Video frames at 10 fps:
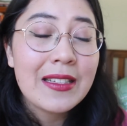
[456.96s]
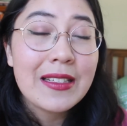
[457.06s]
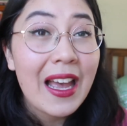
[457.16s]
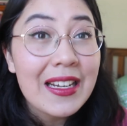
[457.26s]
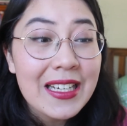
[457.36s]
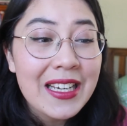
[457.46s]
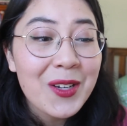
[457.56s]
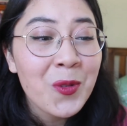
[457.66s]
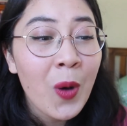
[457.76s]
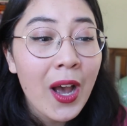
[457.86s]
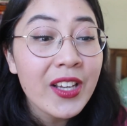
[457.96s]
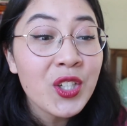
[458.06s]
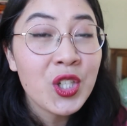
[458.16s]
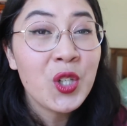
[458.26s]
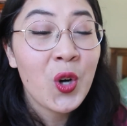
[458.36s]
Daddy, why
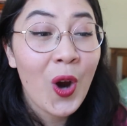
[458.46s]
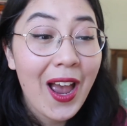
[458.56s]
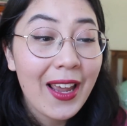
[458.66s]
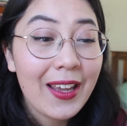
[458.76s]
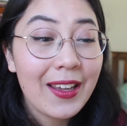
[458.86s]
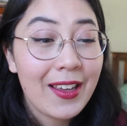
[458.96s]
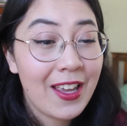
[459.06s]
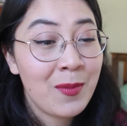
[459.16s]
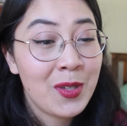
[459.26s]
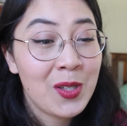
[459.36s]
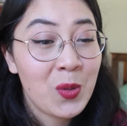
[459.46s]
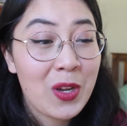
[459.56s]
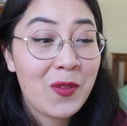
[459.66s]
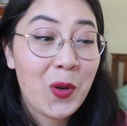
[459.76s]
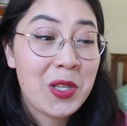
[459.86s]
is she crying? Emma's
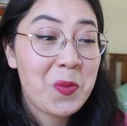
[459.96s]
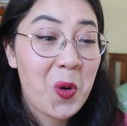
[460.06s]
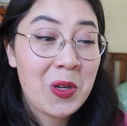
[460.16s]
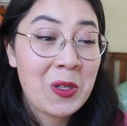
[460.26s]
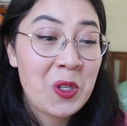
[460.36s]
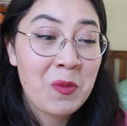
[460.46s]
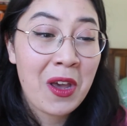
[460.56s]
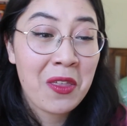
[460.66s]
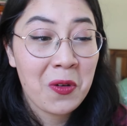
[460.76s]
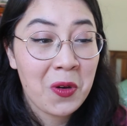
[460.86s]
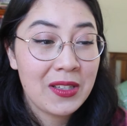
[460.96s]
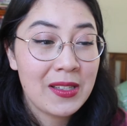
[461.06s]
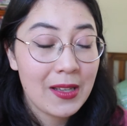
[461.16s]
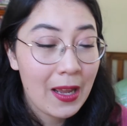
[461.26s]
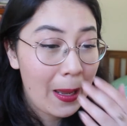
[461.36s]
sweet voice broke into my
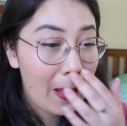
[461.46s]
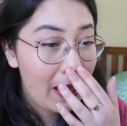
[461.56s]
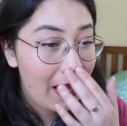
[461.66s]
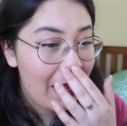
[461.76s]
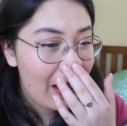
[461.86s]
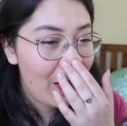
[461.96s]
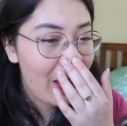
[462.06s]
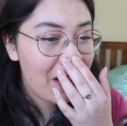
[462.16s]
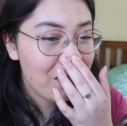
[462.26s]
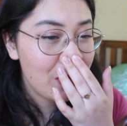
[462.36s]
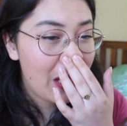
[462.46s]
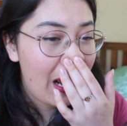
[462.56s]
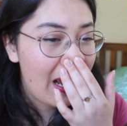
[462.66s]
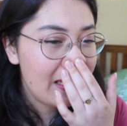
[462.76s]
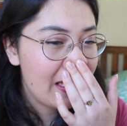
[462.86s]
thoughts. Her emerald
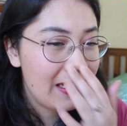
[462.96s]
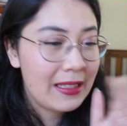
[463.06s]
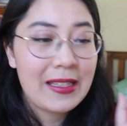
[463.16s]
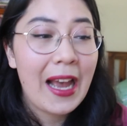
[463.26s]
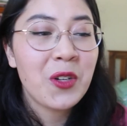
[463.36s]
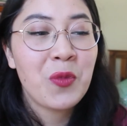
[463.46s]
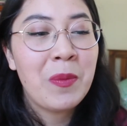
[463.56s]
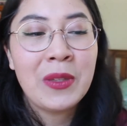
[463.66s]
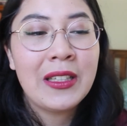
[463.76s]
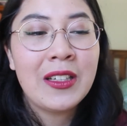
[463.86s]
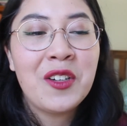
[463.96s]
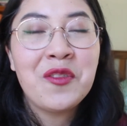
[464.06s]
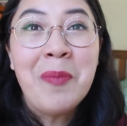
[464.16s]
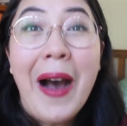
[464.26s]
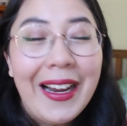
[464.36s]
eyes, an exact replica
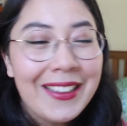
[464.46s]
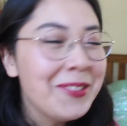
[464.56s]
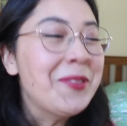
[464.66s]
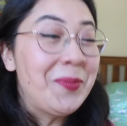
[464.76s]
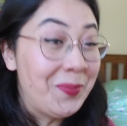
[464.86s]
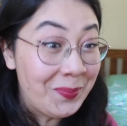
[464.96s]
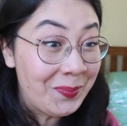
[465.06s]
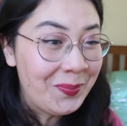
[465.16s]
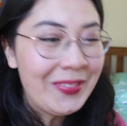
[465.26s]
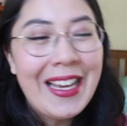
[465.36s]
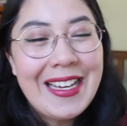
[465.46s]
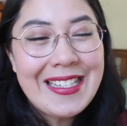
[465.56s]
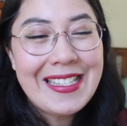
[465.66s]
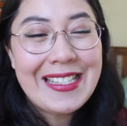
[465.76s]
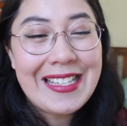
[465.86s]
of mine,
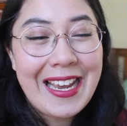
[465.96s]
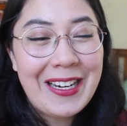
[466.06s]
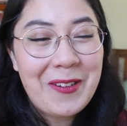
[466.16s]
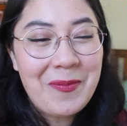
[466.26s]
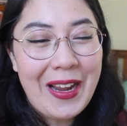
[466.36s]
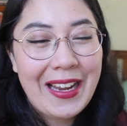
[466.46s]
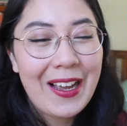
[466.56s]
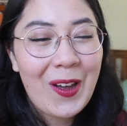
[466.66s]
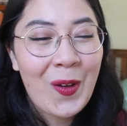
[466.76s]
stared at me.